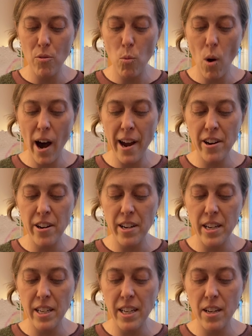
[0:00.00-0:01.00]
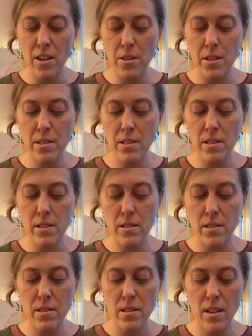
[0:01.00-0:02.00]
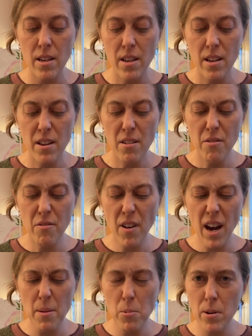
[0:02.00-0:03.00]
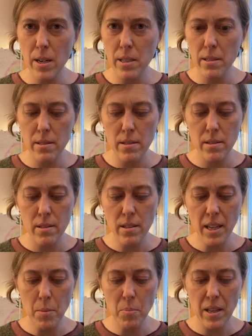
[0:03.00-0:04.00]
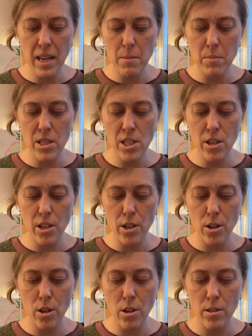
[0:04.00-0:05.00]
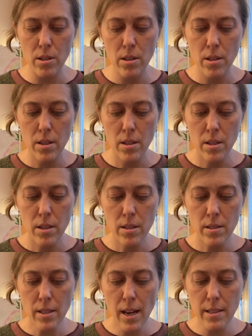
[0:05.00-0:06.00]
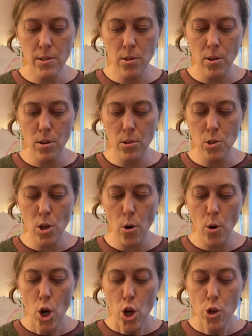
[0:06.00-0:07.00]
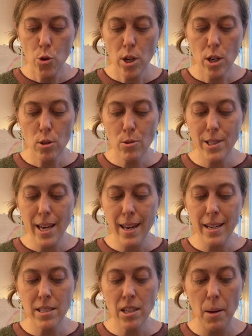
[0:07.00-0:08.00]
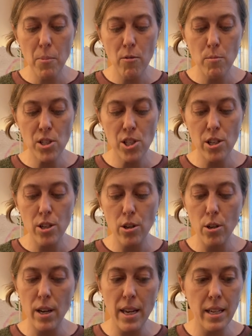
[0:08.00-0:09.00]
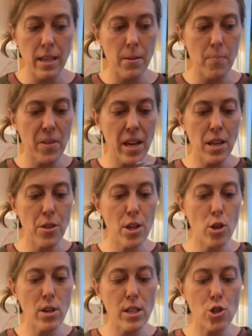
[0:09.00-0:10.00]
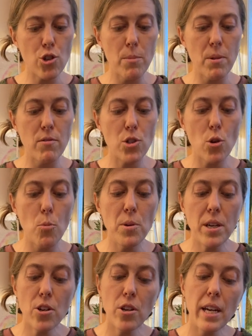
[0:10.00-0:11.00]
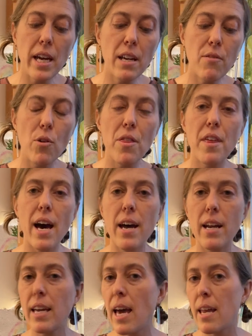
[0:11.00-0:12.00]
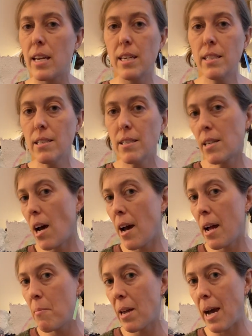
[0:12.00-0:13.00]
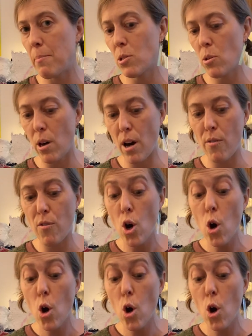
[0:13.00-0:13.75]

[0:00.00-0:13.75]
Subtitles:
wire in here. This is fibrous, like plant material, sisal. So you can use any type of material, anything you can dream of. So be creative with that. Again, it is a time capsule of